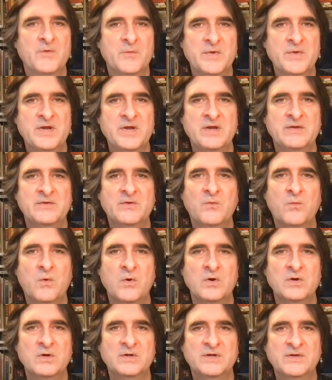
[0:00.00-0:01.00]
me the
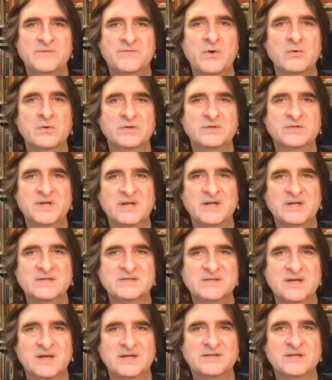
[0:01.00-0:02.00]
word evoked an
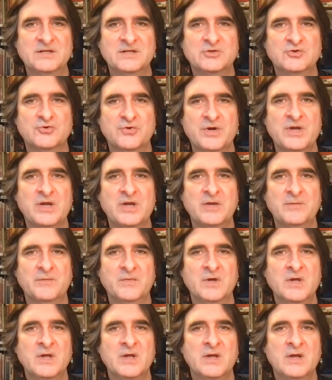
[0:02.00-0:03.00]
exciting dream
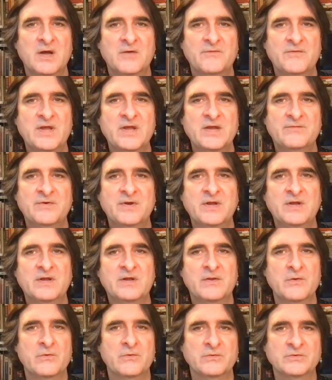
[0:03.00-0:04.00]
of evening
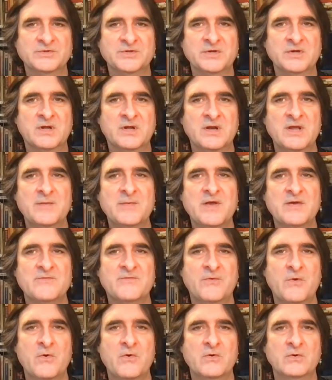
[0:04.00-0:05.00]
clothes and gleaming
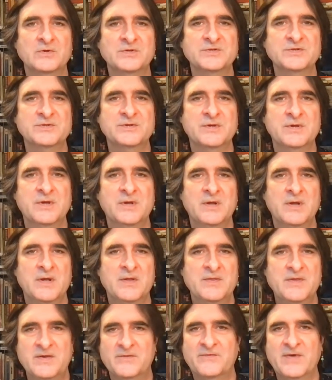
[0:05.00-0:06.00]
floors,
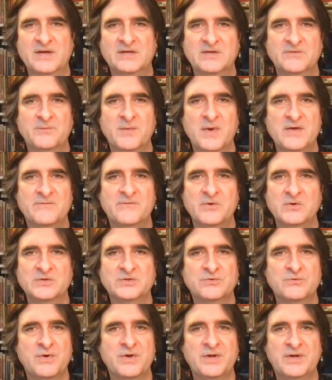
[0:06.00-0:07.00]
the effect of my
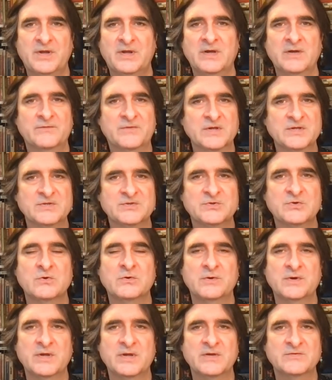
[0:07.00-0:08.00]
first reading of the
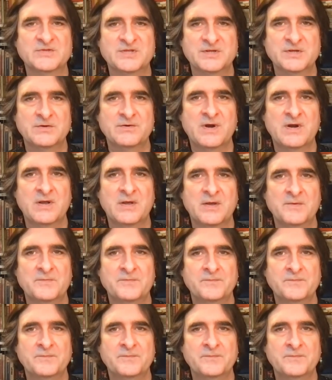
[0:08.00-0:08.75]
story of Cinderella.